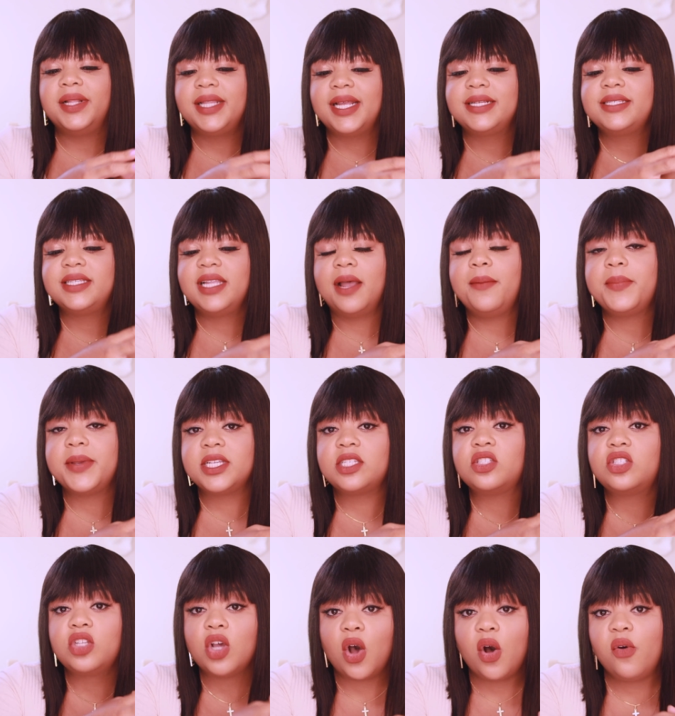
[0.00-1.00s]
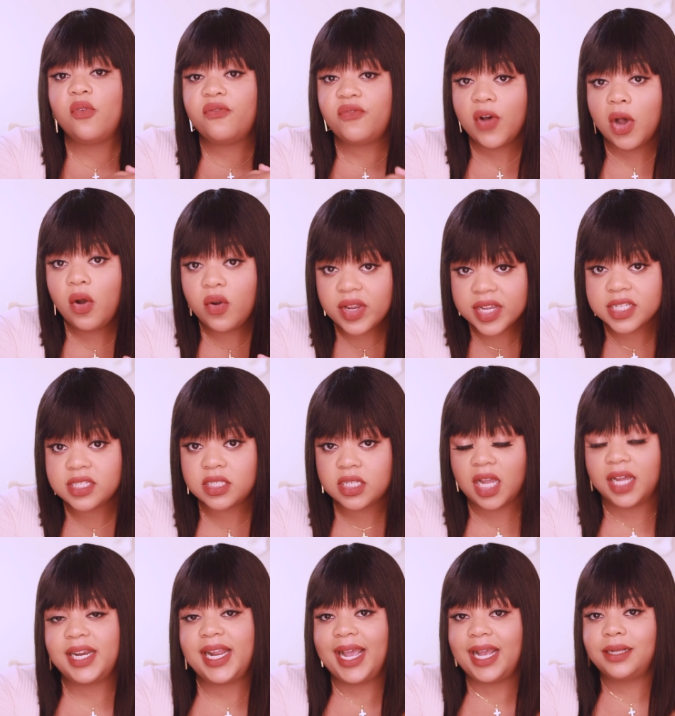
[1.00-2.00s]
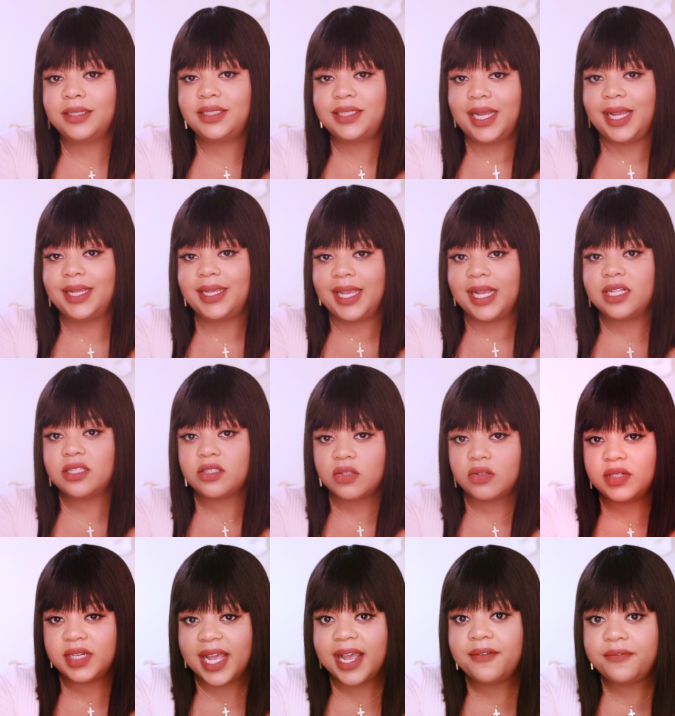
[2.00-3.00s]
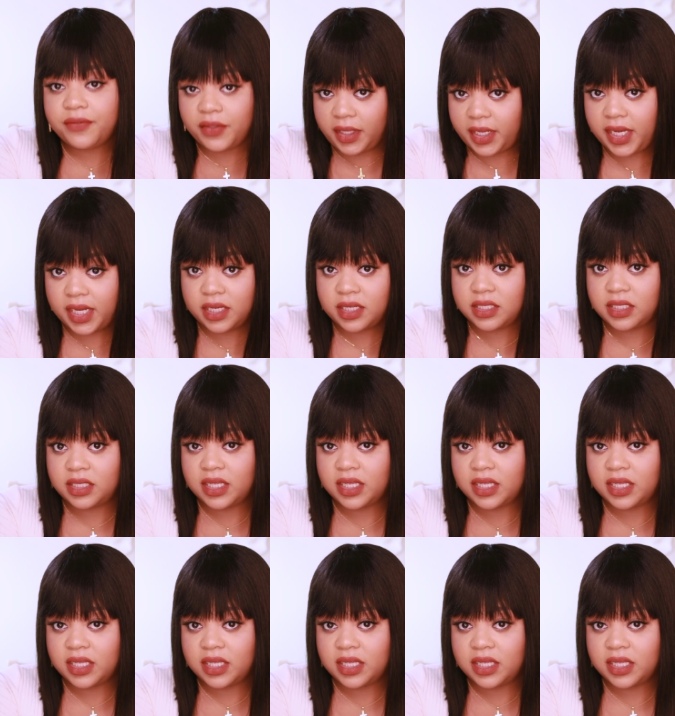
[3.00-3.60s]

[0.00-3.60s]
let's not be so focused on hashtag cancel Netflix